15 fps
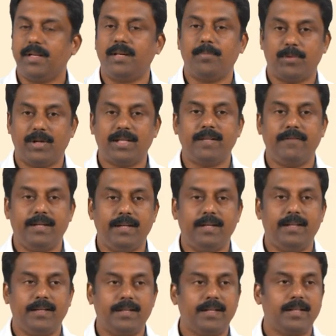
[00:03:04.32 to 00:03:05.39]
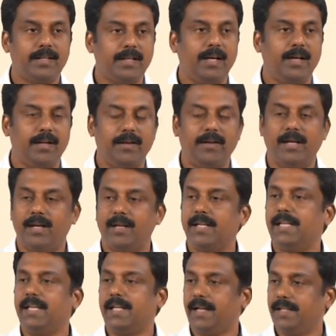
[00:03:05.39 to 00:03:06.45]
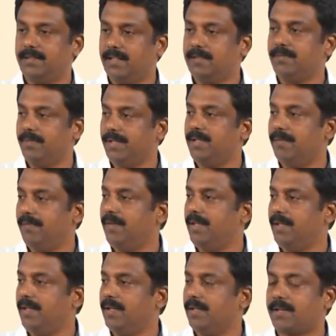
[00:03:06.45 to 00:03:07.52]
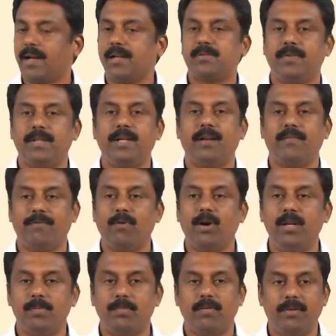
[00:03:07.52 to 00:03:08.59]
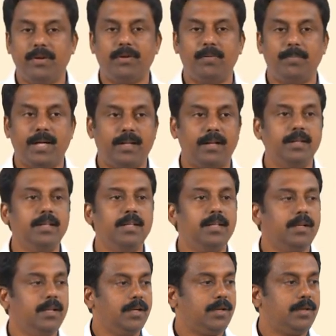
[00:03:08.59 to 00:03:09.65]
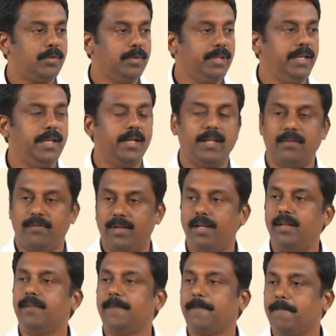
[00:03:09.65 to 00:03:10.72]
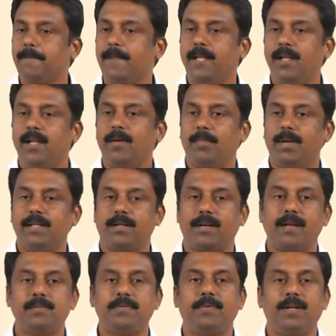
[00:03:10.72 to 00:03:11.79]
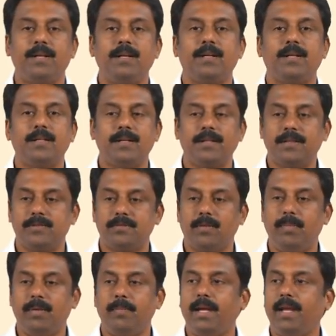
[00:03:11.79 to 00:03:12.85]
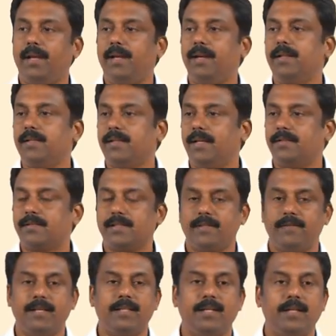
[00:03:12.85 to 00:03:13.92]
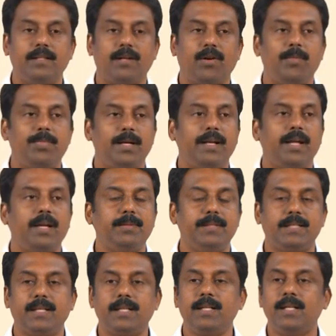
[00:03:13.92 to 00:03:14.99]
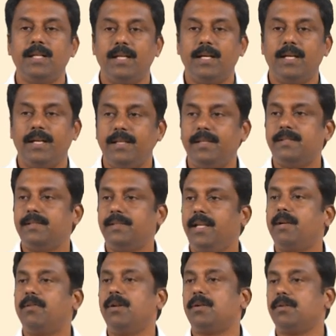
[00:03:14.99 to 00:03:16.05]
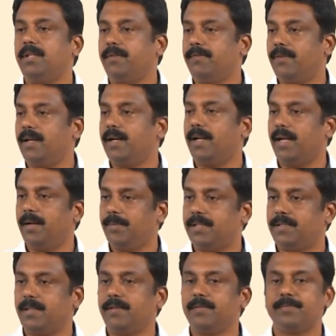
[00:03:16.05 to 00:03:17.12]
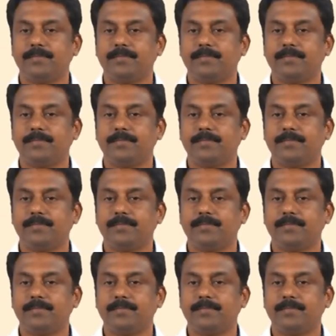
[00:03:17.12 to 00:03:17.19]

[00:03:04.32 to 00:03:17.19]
that the productivity uh, increases, we, we transfer the enough volume of liquid metal to the, uh, the weld, but the transfer should be made in such a way that the droplet diameter is equal to the filler diameter,